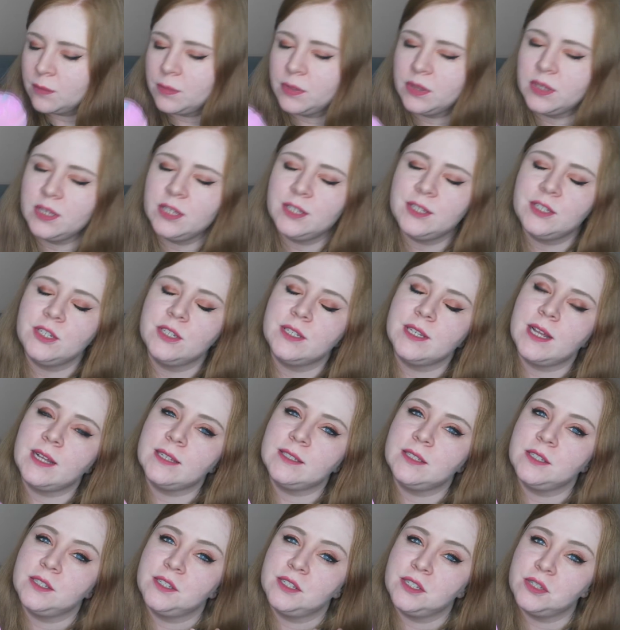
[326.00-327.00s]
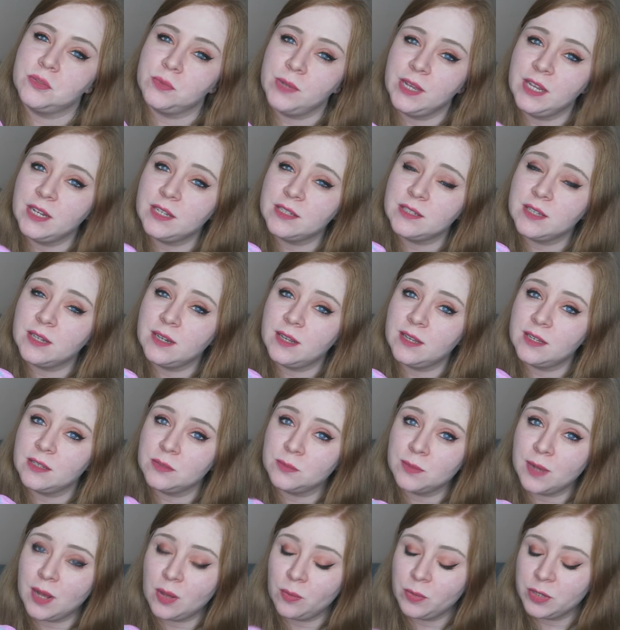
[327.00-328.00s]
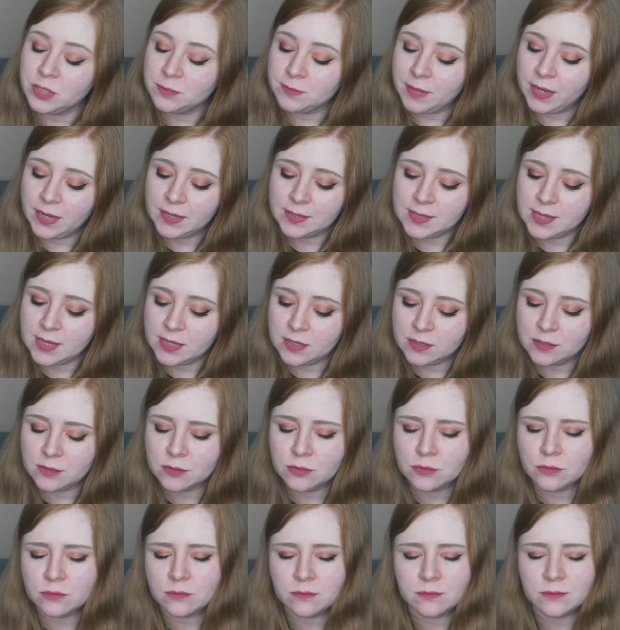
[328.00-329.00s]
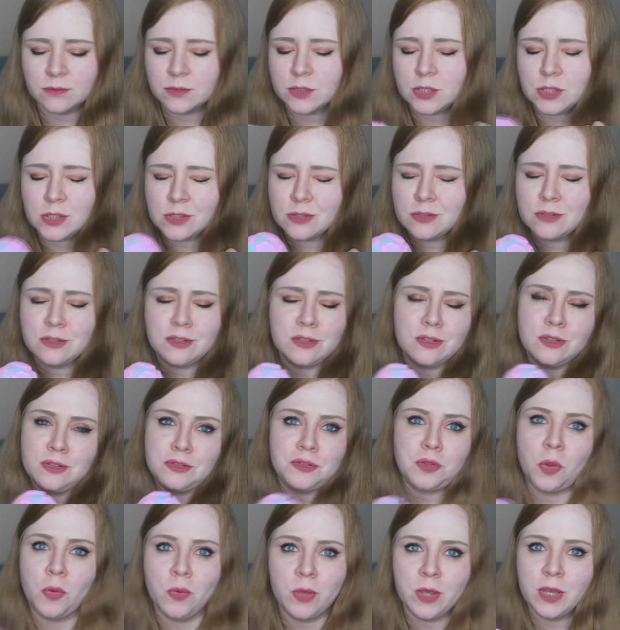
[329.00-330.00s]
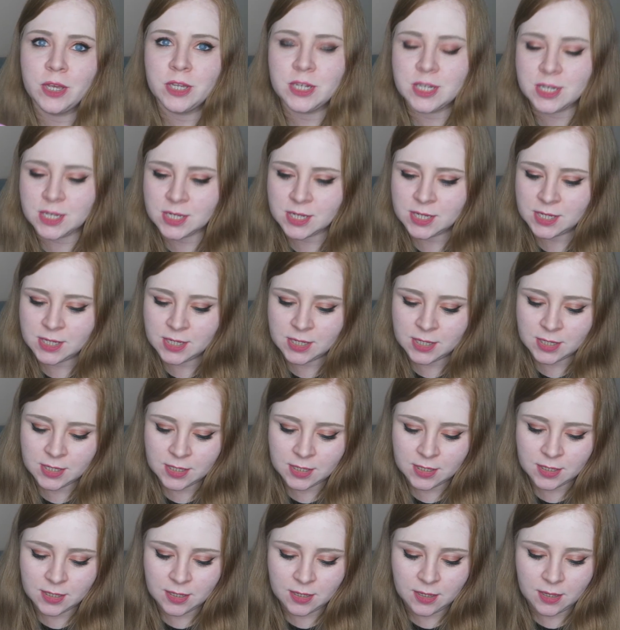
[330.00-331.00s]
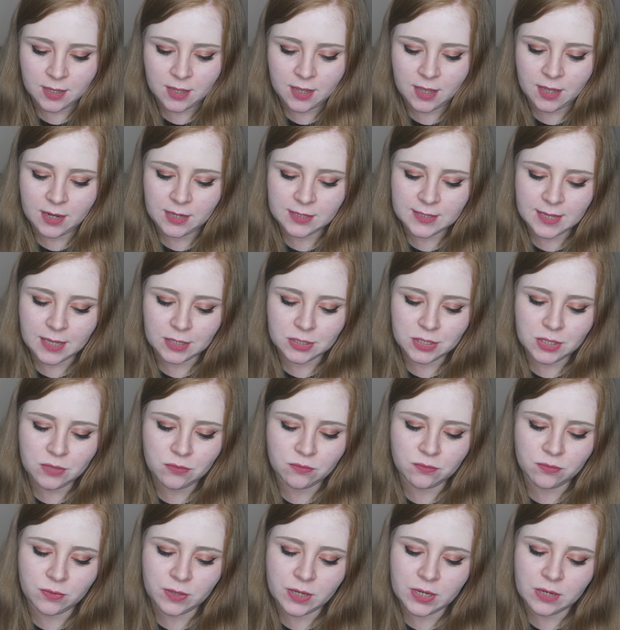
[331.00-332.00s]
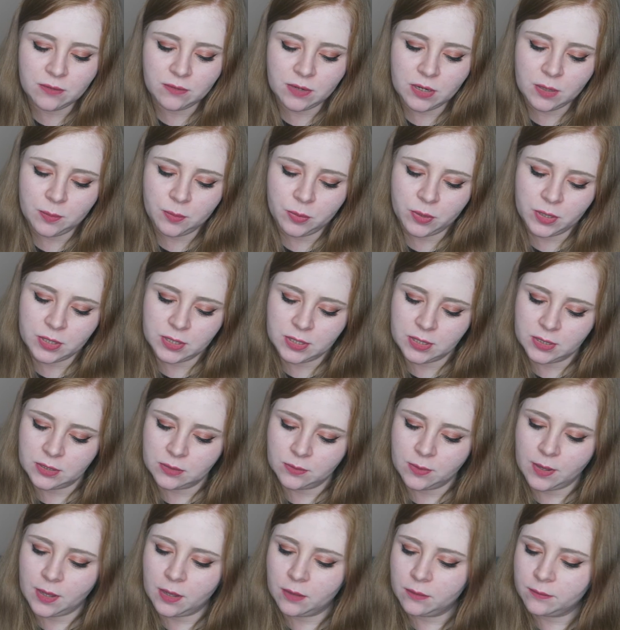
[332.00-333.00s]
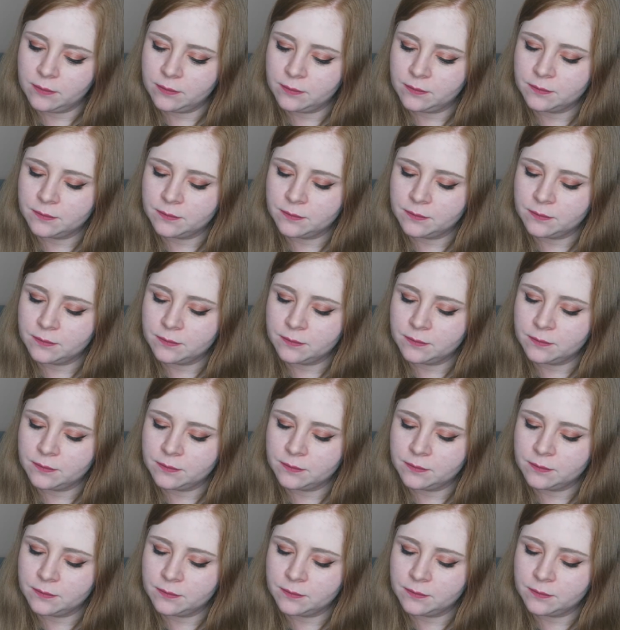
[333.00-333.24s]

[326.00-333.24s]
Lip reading: But this just has the sweetness in it as well, which makes it just so good. And it's actually really pretty as well.